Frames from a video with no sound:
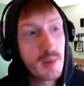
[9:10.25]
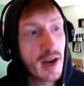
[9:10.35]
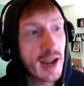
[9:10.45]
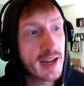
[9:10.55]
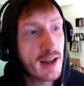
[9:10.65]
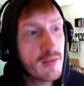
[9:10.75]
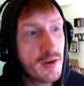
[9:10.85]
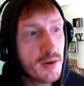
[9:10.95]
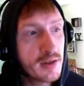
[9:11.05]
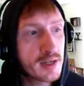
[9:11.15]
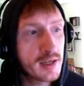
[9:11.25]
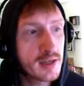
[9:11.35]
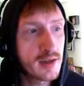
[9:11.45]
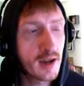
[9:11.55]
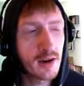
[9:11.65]
but I got very
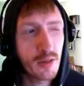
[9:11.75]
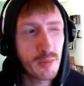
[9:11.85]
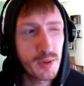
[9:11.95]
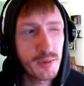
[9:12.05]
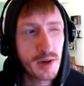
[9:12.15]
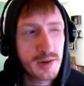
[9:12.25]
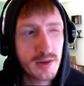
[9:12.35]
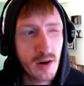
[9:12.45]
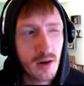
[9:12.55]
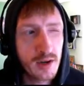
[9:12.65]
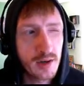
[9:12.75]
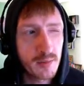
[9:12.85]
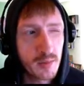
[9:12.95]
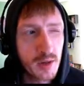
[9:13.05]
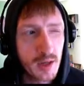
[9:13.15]
lucky and got a 3 red star on
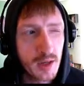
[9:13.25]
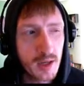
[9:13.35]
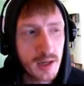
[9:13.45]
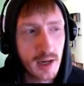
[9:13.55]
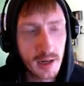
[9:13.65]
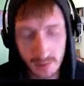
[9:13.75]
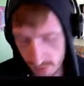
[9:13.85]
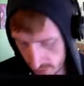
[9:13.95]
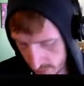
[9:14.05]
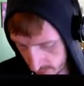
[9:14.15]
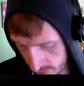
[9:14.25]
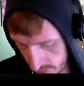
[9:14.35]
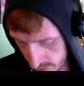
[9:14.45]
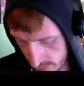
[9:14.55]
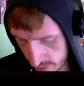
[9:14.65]
him. Not as lucky as
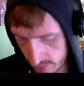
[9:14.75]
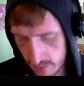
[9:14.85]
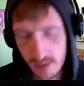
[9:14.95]
getting